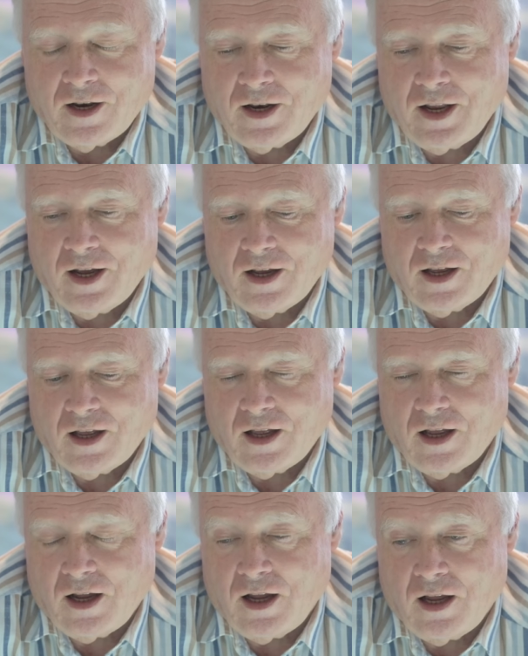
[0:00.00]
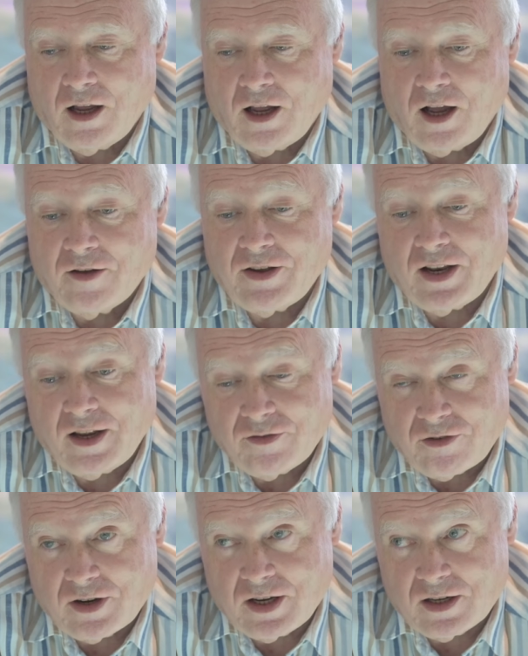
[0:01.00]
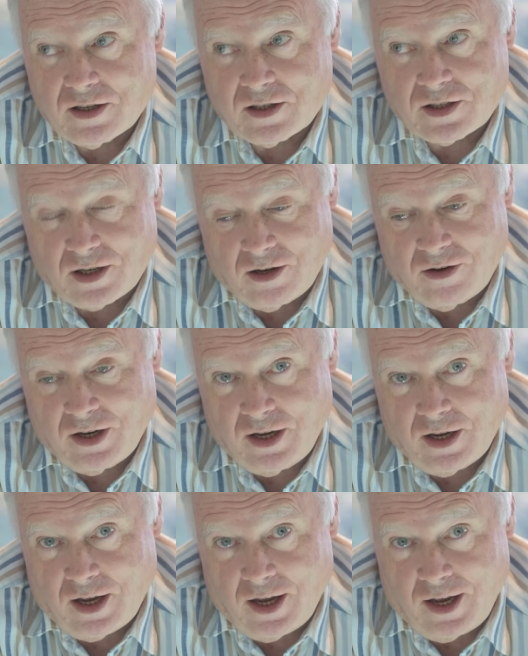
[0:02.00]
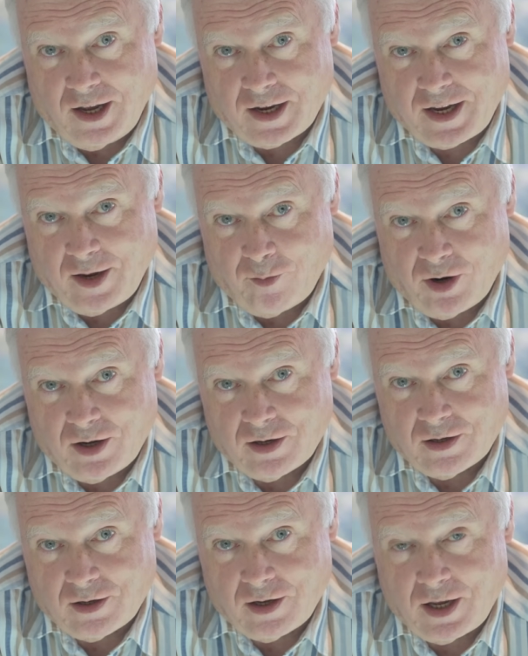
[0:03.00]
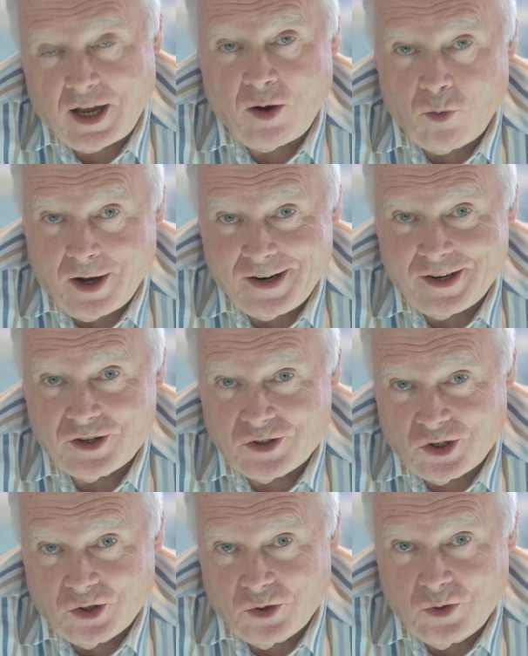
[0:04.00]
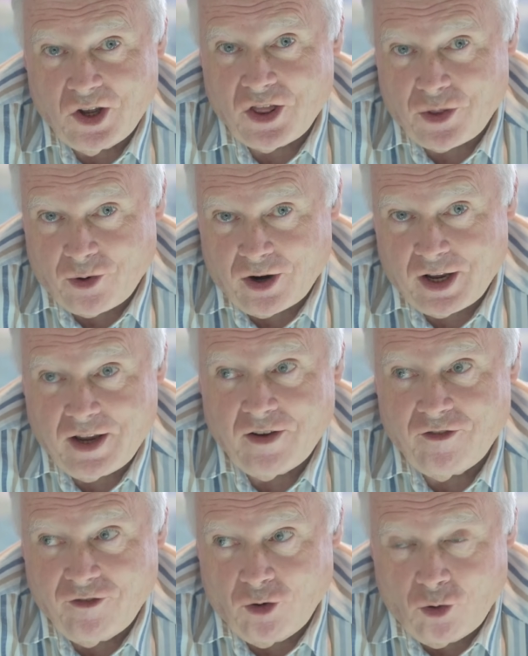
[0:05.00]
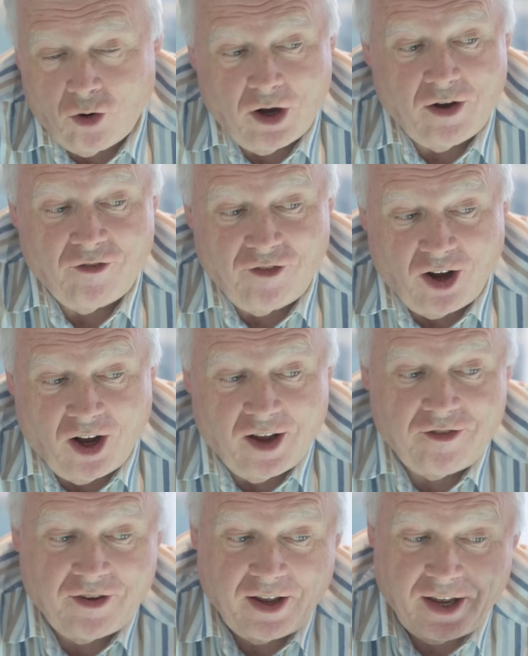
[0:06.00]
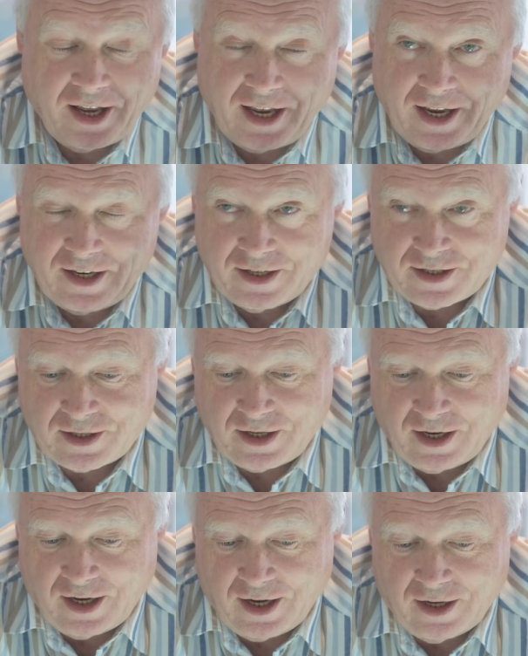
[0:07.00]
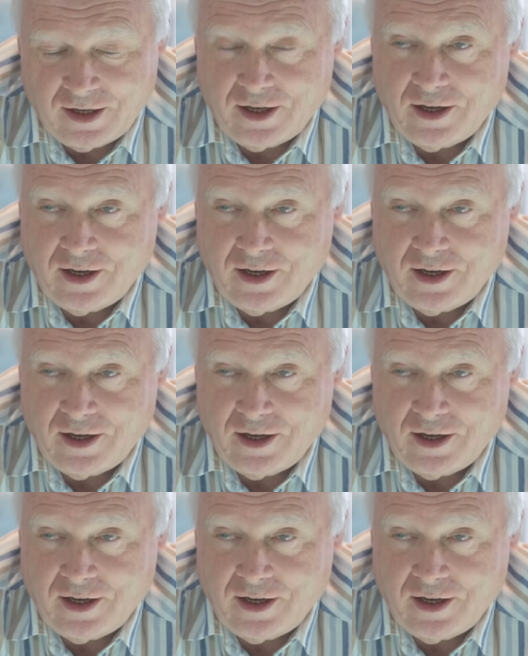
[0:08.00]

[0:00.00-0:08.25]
Now, I've had every Sony R camera, R1, 2, 3, 4, 5, and the CR. Yeah.